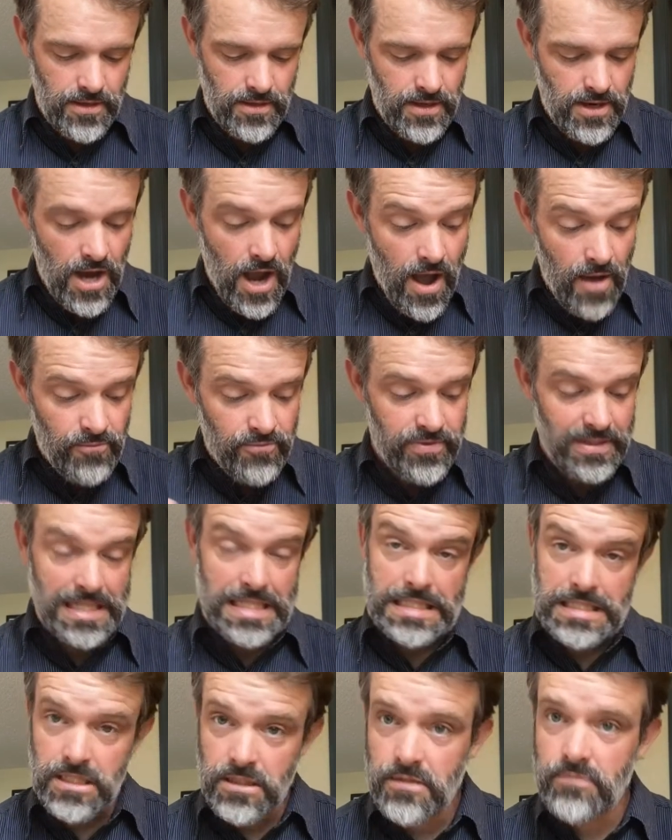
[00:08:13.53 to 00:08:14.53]

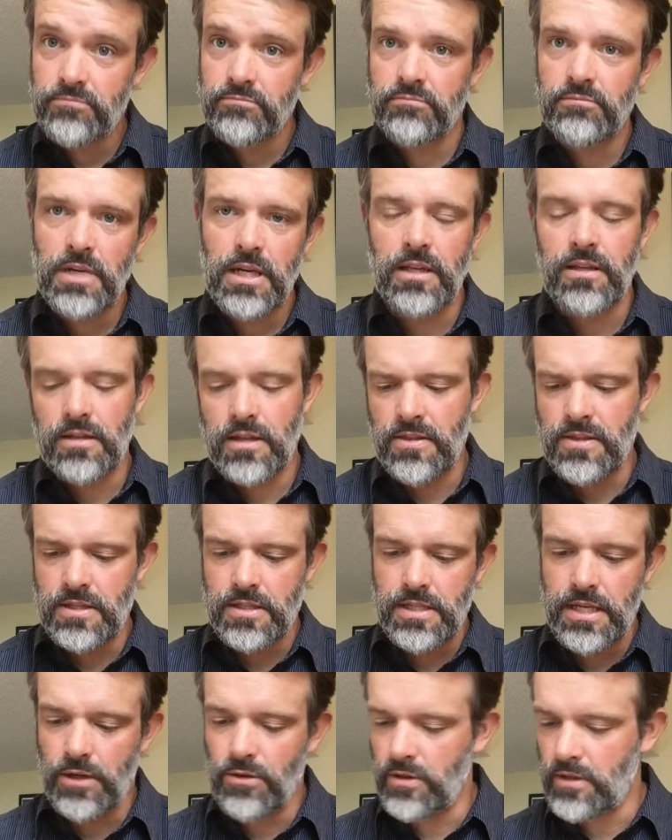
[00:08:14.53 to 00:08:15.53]
confidence, and the
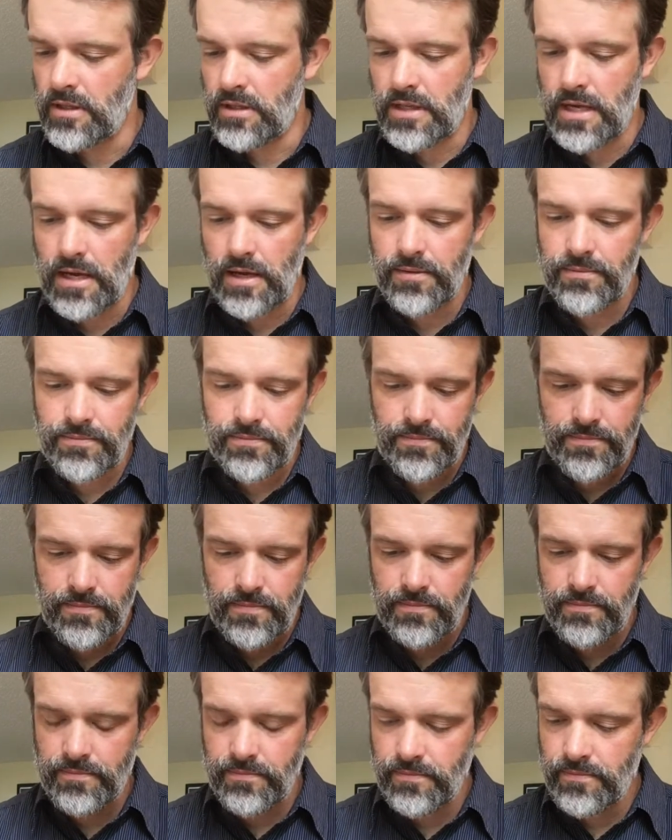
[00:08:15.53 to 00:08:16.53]
secret that that
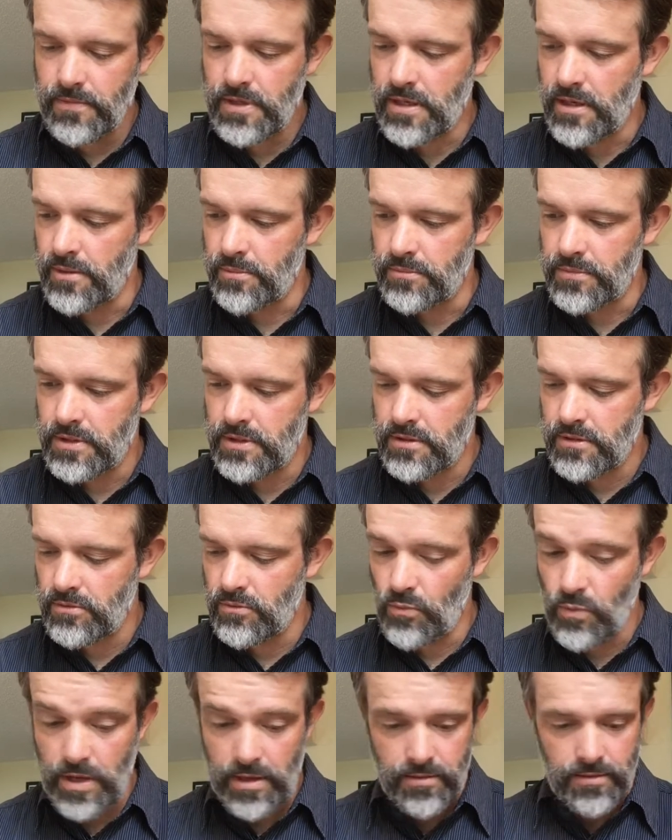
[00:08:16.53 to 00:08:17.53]
comes
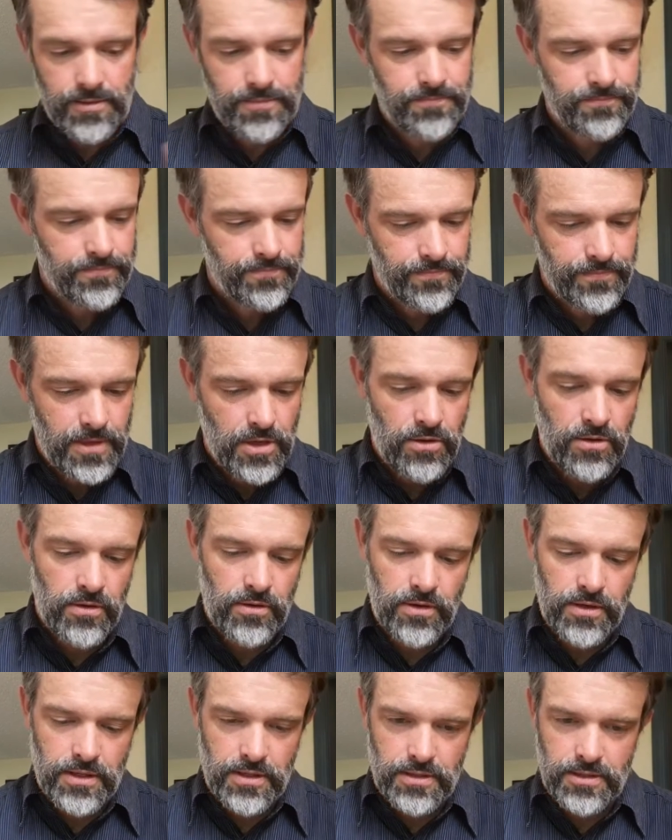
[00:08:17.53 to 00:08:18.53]
with,
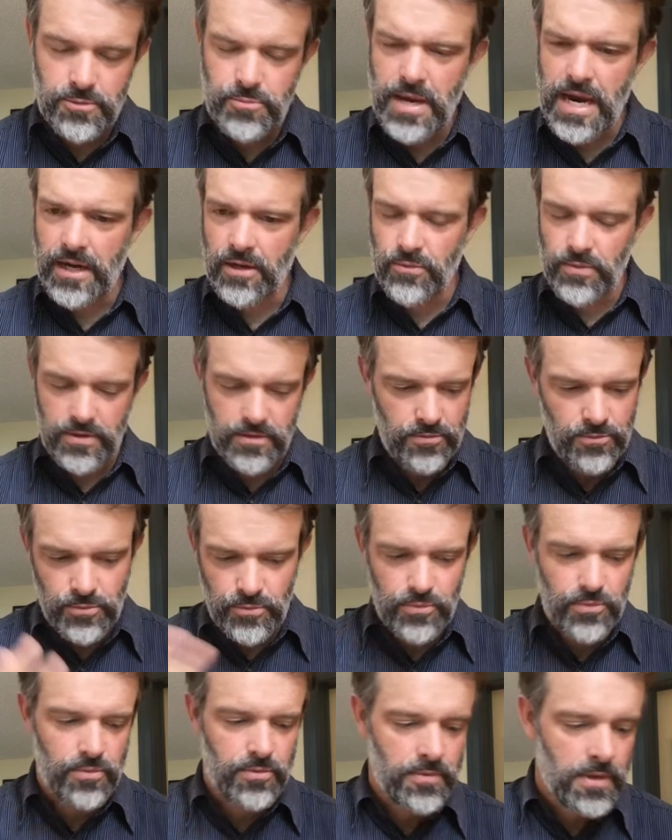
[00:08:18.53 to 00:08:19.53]
or is packed with.
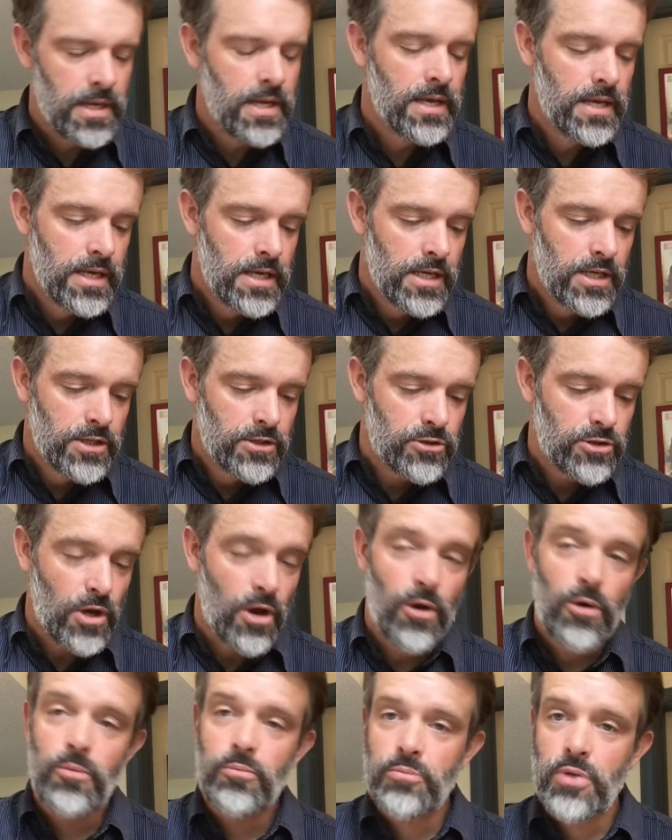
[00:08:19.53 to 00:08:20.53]

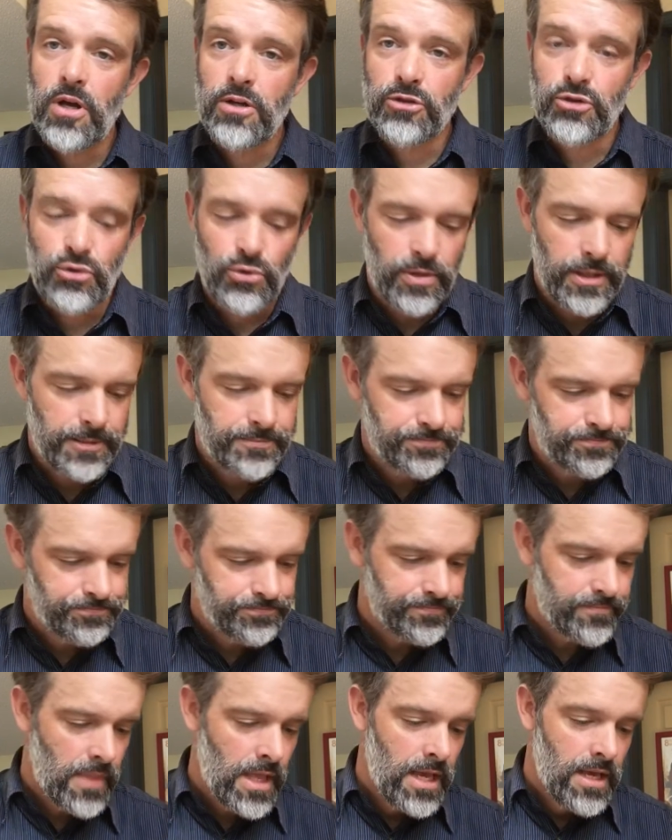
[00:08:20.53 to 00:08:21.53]
So Paul's joy.
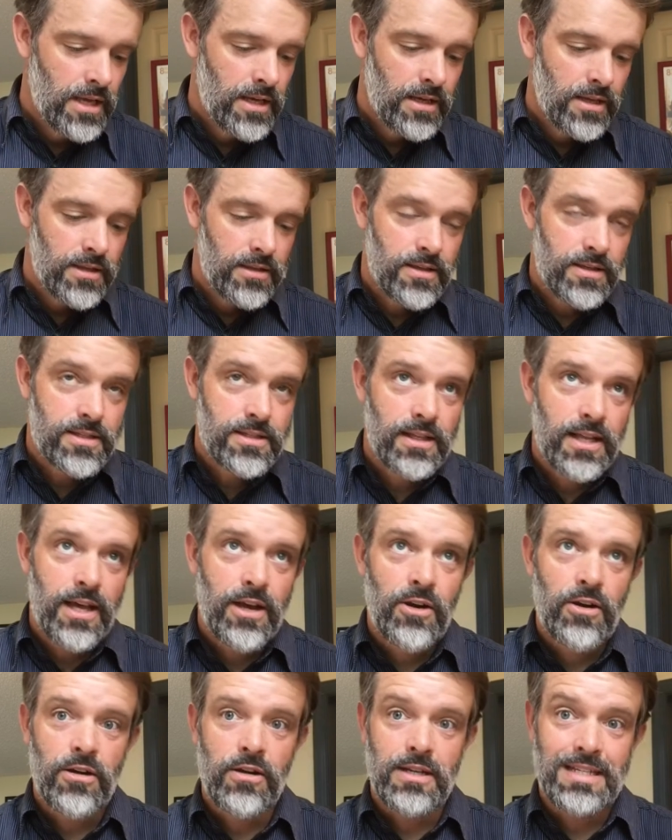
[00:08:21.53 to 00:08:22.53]
This
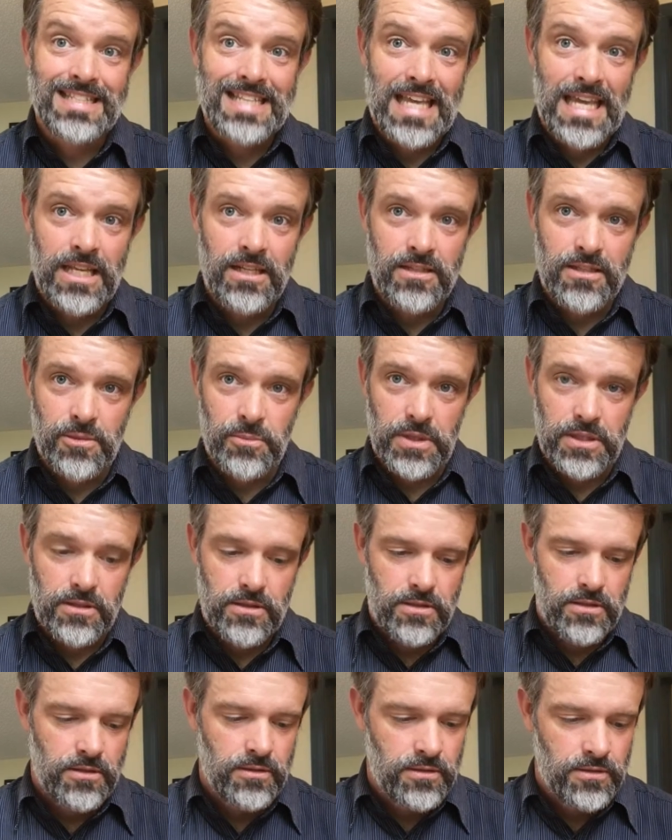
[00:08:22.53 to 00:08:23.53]
letter is
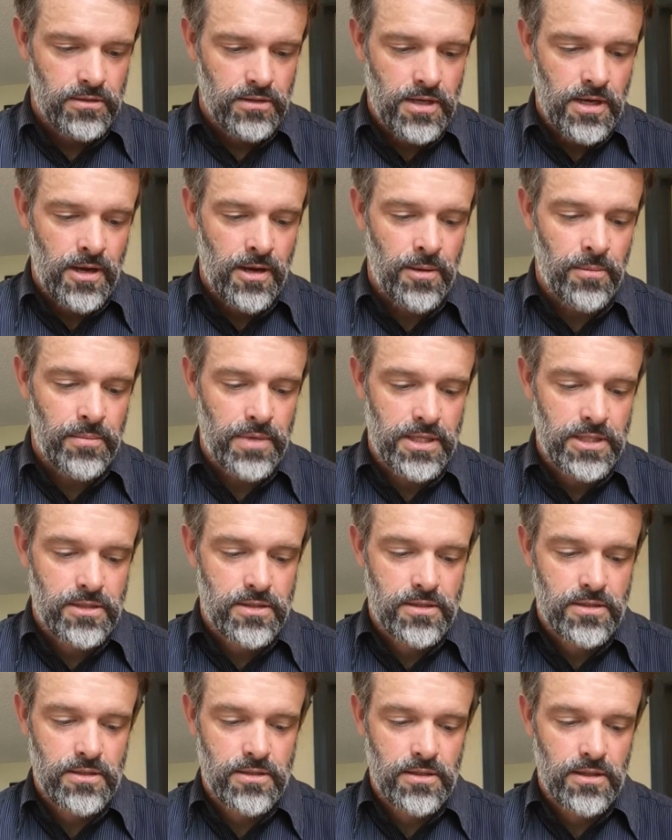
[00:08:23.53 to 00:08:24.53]
intimate.
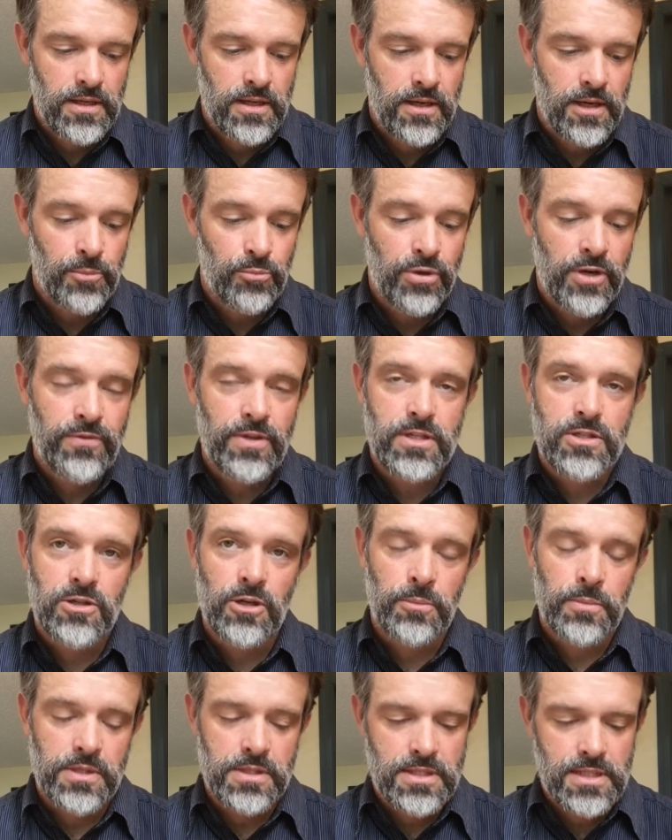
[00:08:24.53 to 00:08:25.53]
In previous
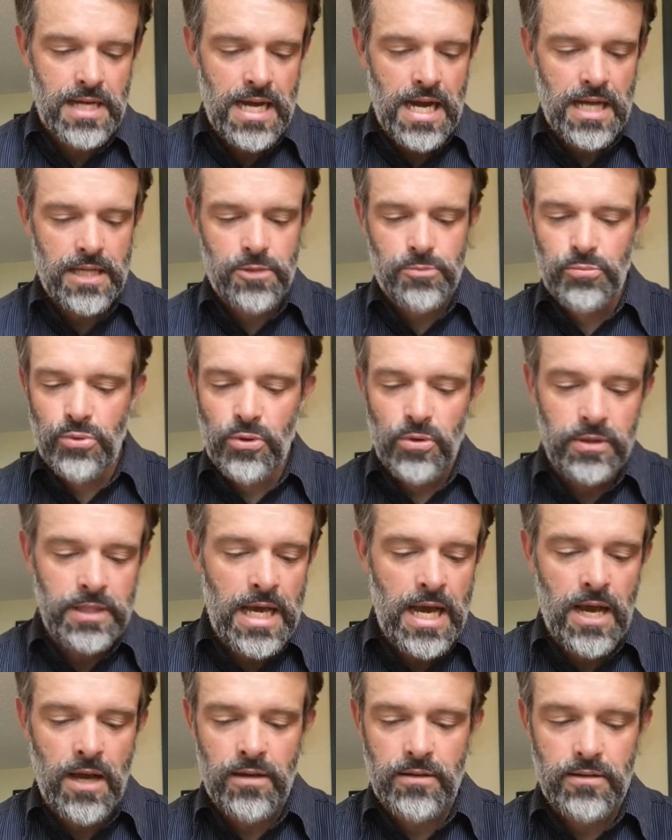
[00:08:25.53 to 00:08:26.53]
sermons, Scott's pulled
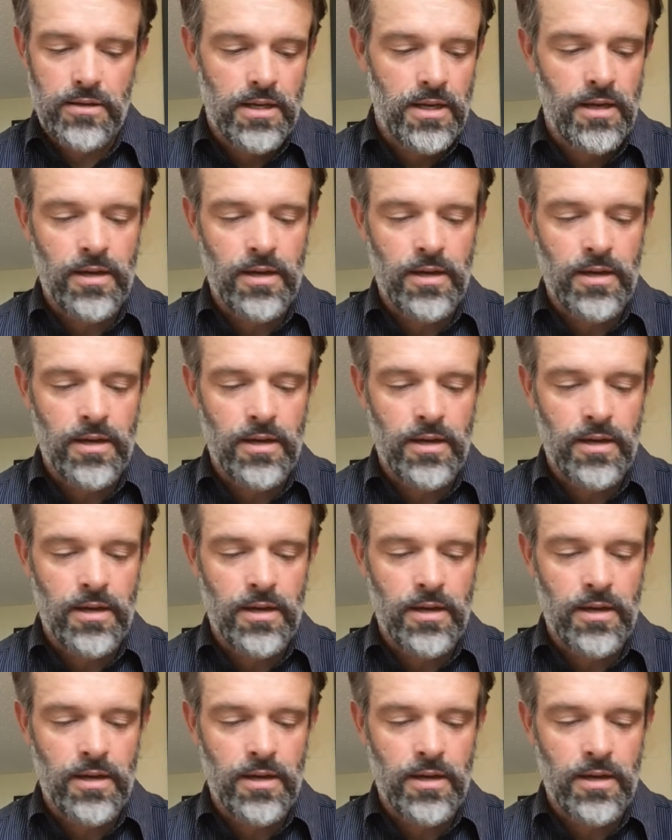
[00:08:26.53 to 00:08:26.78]
out